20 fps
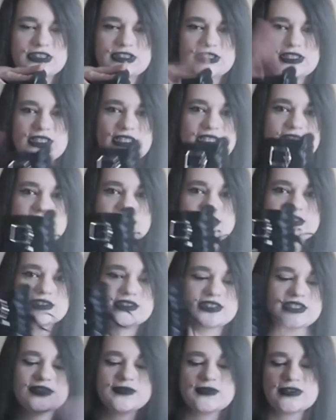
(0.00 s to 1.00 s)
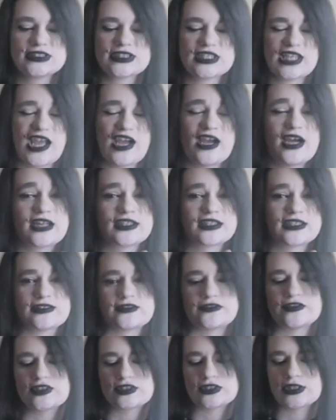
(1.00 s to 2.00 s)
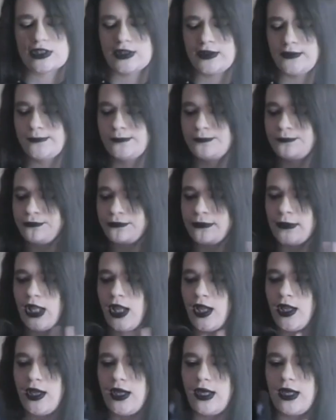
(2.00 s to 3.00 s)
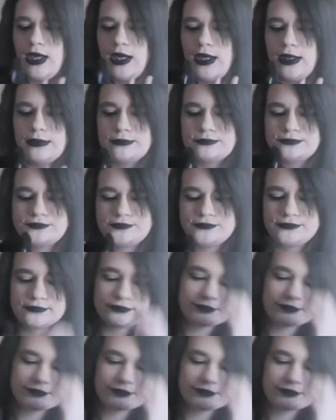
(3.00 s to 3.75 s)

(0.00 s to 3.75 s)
than these. These ones I got on Killstar. Um,